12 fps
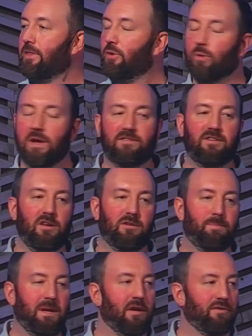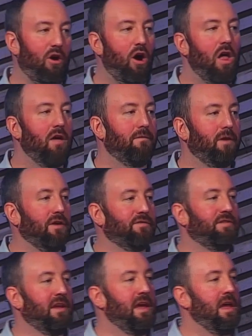The reason is because all of
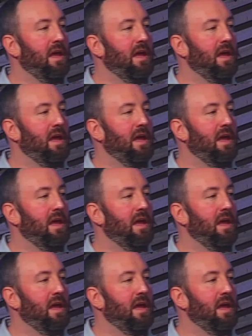us